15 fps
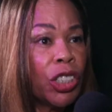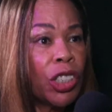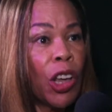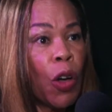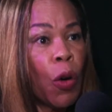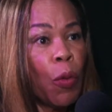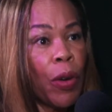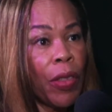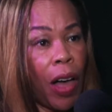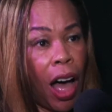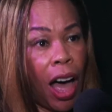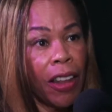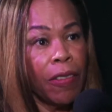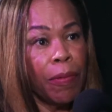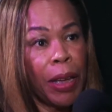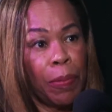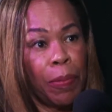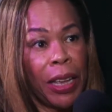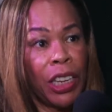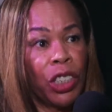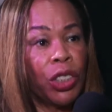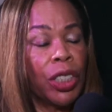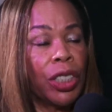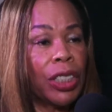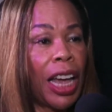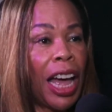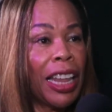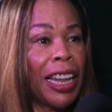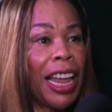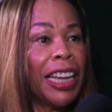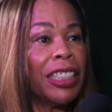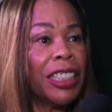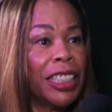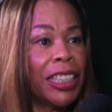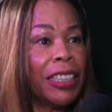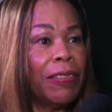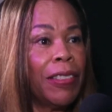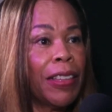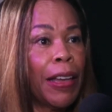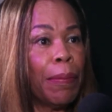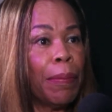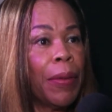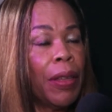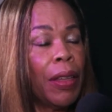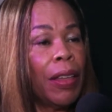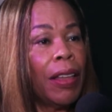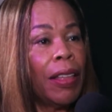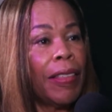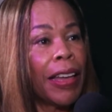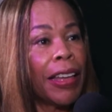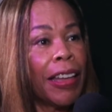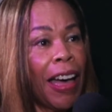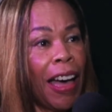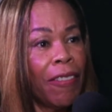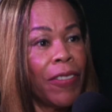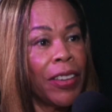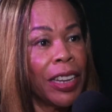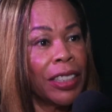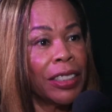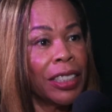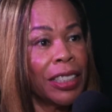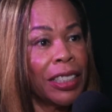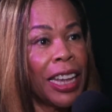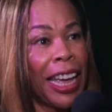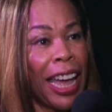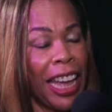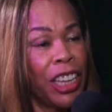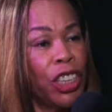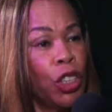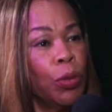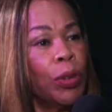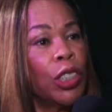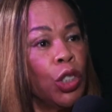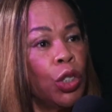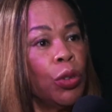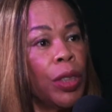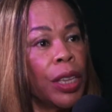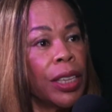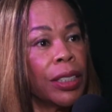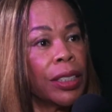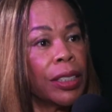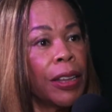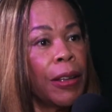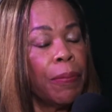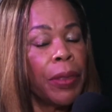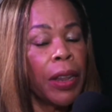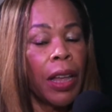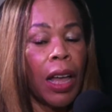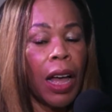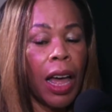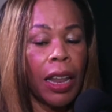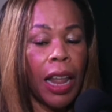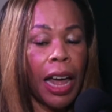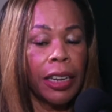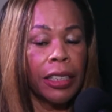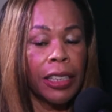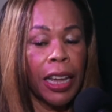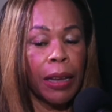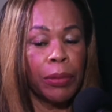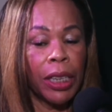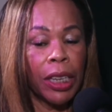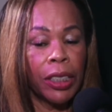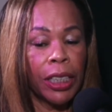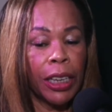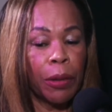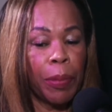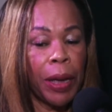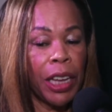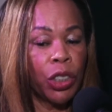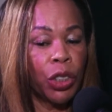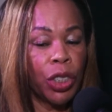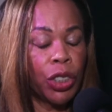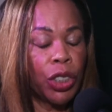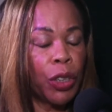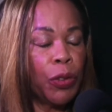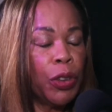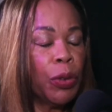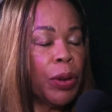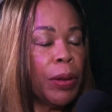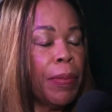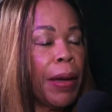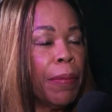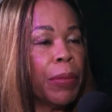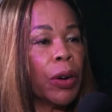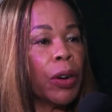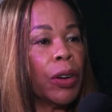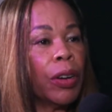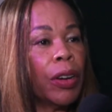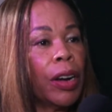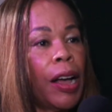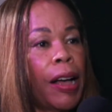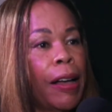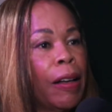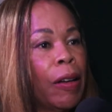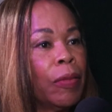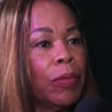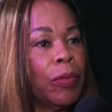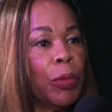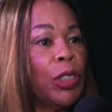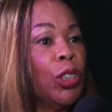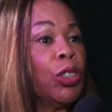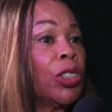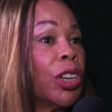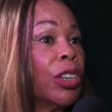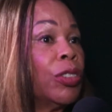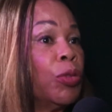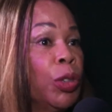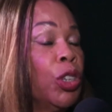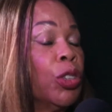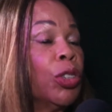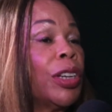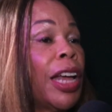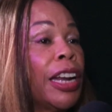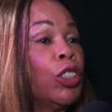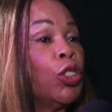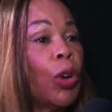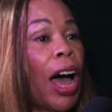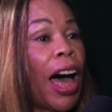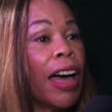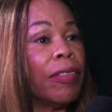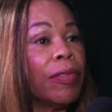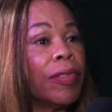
So with all of my patients, I like to give them that confidence and say, "Hey, you can do this." A lot of times I'll tell patients, if you remember when you learned how to drive,